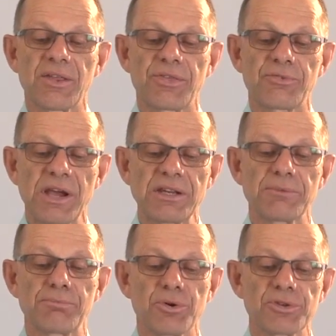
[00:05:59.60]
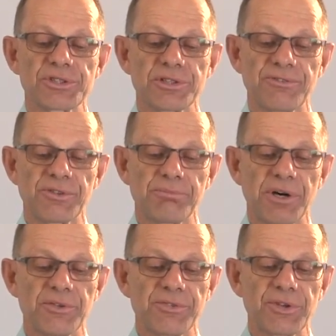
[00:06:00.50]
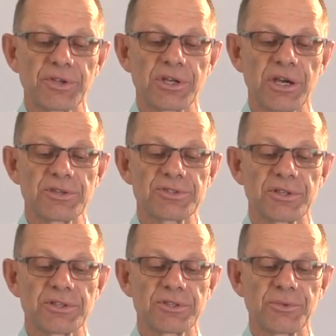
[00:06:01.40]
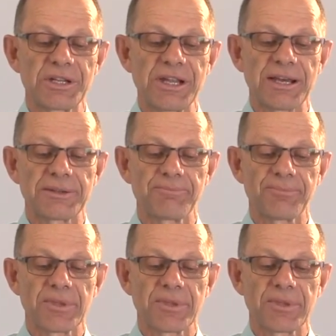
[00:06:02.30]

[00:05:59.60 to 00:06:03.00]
threaded portion of the bolt that goes onto a nut.